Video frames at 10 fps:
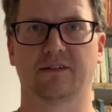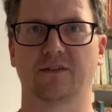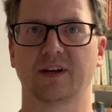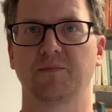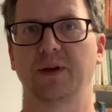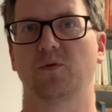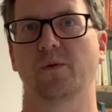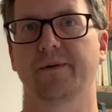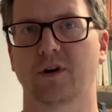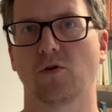So some people
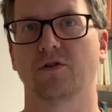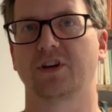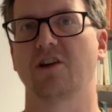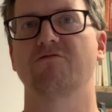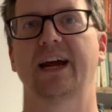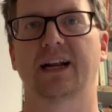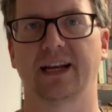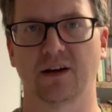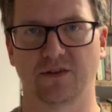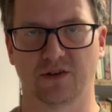will record
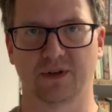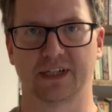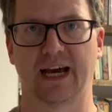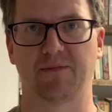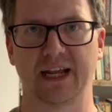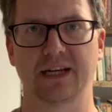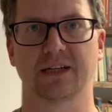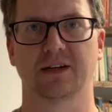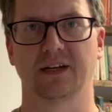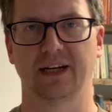directly onto a
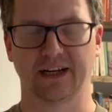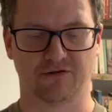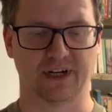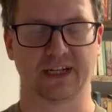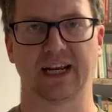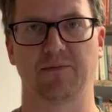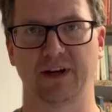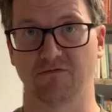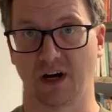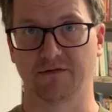tablet, electronic
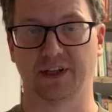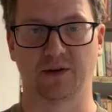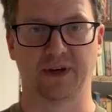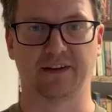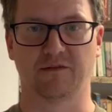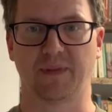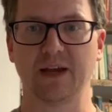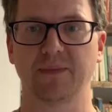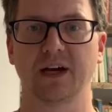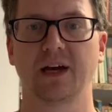tablet, rather than a piece of
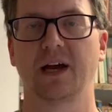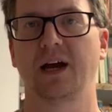paper.